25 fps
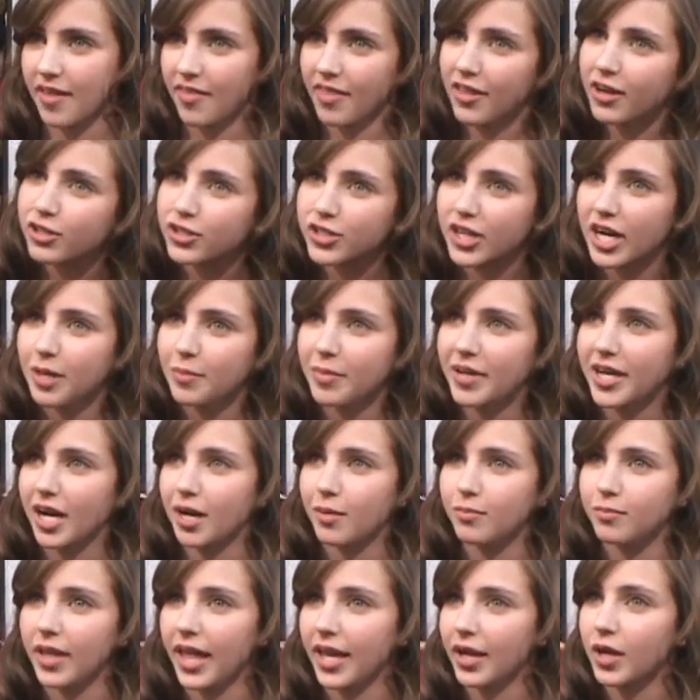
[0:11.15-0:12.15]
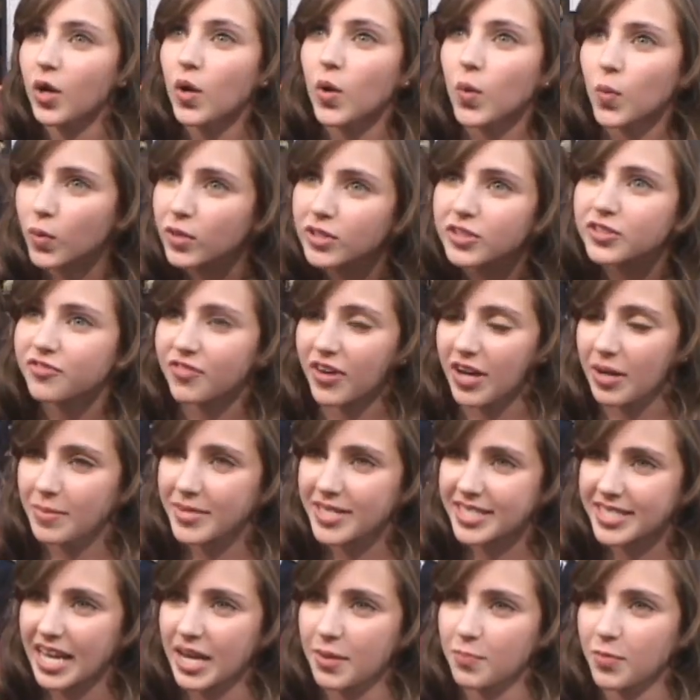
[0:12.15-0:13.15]
and they're trying to become like world
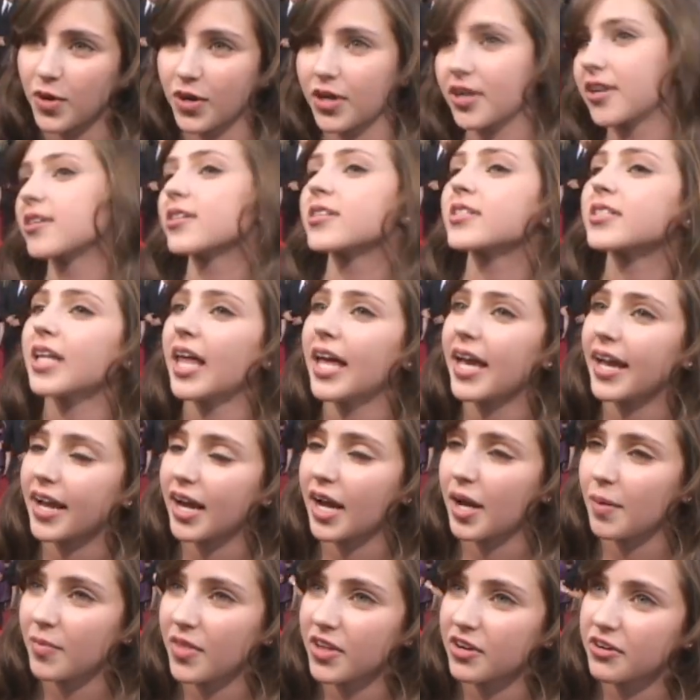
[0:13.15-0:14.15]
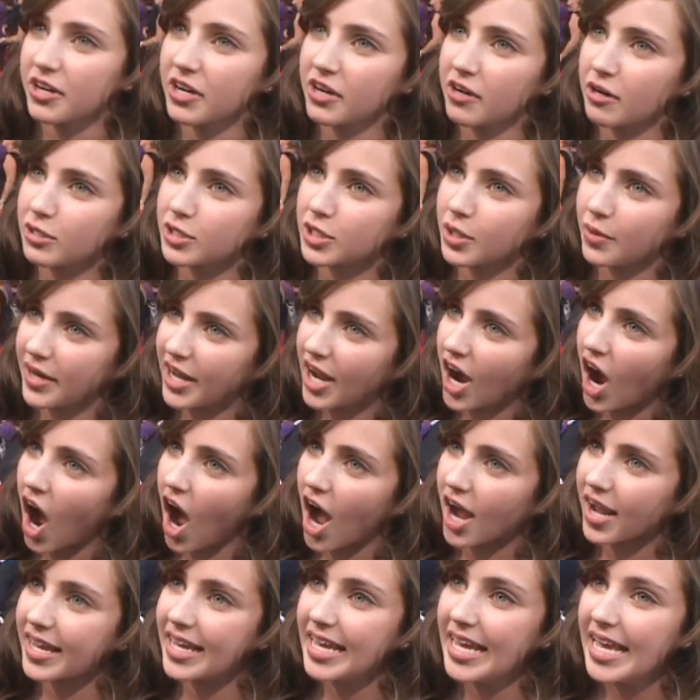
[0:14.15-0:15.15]
famous skateboarders, like um, their hero Tony
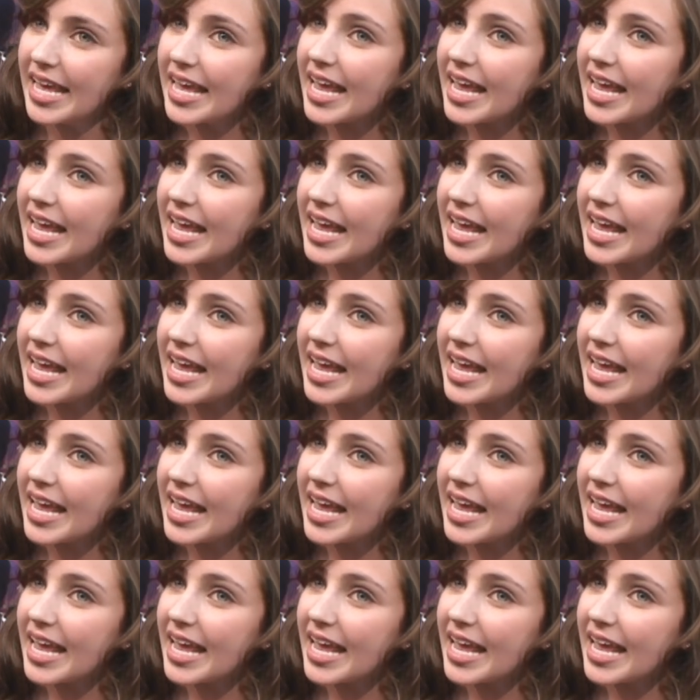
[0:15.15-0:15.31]
Hawk.